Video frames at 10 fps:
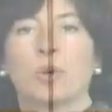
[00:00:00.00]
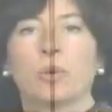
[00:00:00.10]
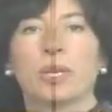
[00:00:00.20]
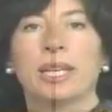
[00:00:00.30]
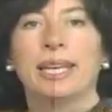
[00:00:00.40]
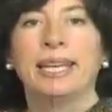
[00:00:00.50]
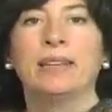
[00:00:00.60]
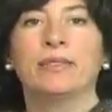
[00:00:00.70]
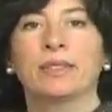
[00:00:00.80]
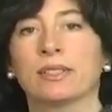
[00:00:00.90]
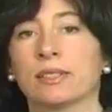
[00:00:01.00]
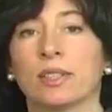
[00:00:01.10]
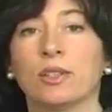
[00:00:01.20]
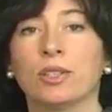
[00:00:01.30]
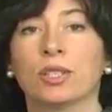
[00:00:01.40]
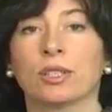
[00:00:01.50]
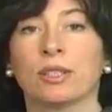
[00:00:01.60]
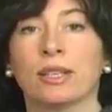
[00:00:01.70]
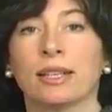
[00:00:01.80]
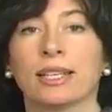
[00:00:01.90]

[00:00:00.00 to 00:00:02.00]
when we have this notion,